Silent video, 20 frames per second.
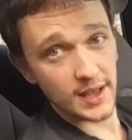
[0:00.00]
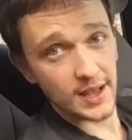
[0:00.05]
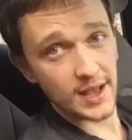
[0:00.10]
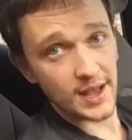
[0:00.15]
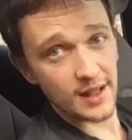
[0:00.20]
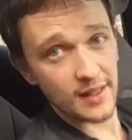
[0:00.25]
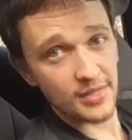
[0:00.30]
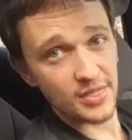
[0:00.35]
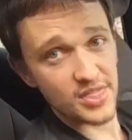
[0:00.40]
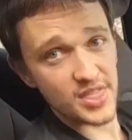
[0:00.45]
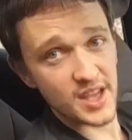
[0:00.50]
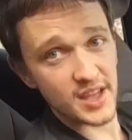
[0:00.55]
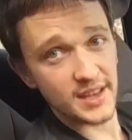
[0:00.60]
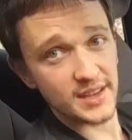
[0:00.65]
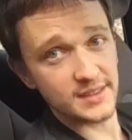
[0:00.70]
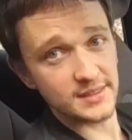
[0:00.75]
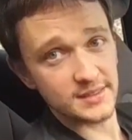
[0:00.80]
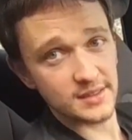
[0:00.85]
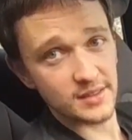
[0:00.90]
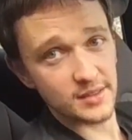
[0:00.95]
and then
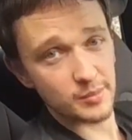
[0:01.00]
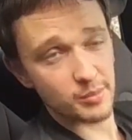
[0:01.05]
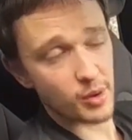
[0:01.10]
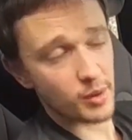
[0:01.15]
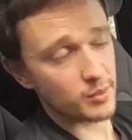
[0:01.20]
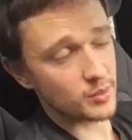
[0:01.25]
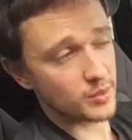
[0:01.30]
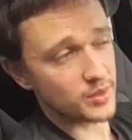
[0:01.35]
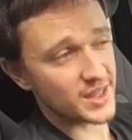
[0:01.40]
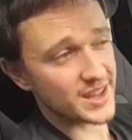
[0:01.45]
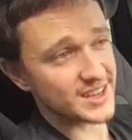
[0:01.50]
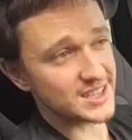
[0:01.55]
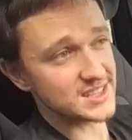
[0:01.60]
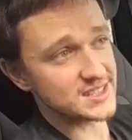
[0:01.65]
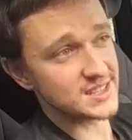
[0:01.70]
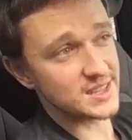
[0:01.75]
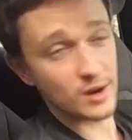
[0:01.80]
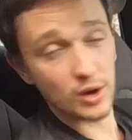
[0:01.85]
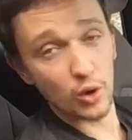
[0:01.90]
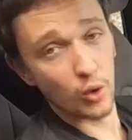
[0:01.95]
the problem with that is
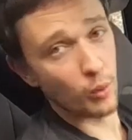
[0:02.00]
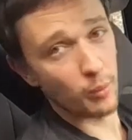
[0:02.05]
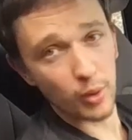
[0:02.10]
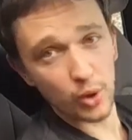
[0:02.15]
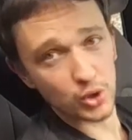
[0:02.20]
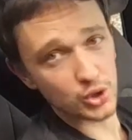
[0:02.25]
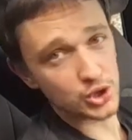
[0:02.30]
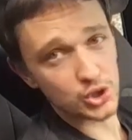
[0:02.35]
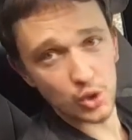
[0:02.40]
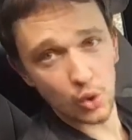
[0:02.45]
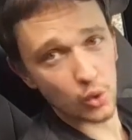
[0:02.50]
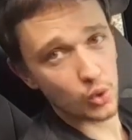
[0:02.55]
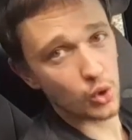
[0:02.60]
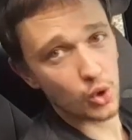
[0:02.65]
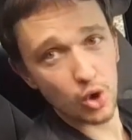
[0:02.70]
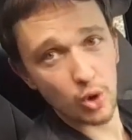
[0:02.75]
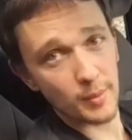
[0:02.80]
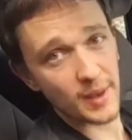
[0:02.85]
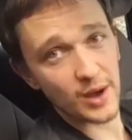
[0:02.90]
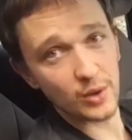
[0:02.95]
the glow plugs don't
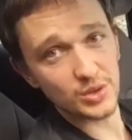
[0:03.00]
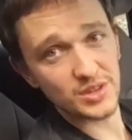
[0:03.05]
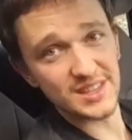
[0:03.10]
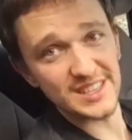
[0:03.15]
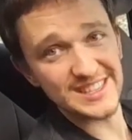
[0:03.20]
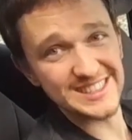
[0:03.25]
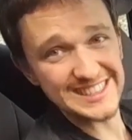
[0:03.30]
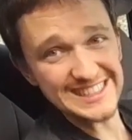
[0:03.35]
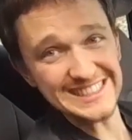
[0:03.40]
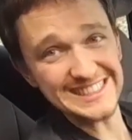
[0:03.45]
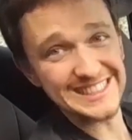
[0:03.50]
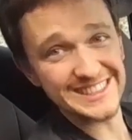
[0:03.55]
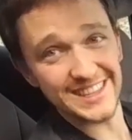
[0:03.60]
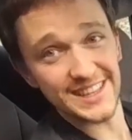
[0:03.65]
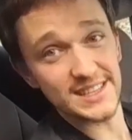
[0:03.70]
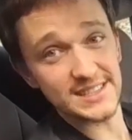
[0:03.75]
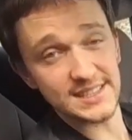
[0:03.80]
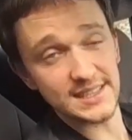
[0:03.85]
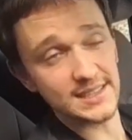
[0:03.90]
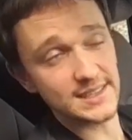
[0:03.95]
come out, they seize into the
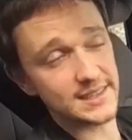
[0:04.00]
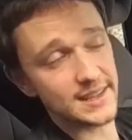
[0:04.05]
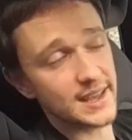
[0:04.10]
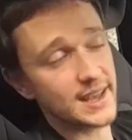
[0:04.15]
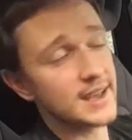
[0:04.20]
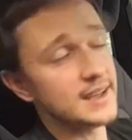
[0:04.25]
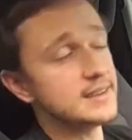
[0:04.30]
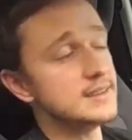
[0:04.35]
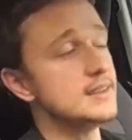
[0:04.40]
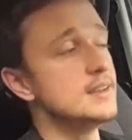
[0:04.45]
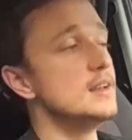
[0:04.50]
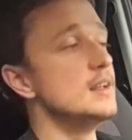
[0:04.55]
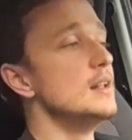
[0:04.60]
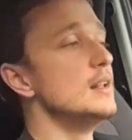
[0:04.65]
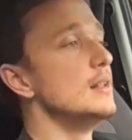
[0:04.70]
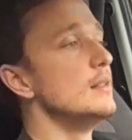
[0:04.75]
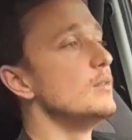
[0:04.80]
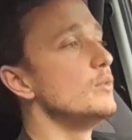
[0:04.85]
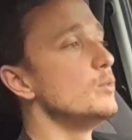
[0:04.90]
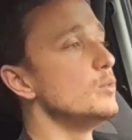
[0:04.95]
cylinder head,
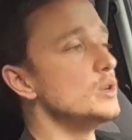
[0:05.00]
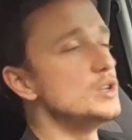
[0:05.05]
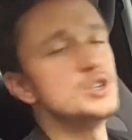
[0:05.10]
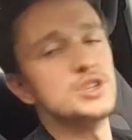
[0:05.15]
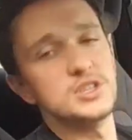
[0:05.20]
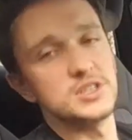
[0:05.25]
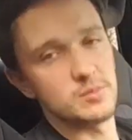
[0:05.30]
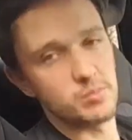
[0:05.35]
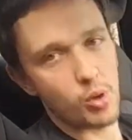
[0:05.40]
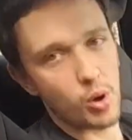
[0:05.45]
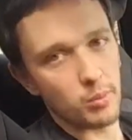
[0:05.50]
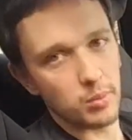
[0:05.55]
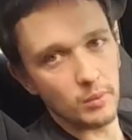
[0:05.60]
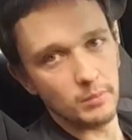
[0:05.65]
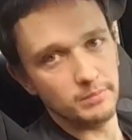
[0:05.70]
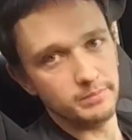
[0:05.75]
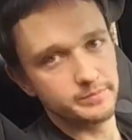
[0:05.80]
which is a problem.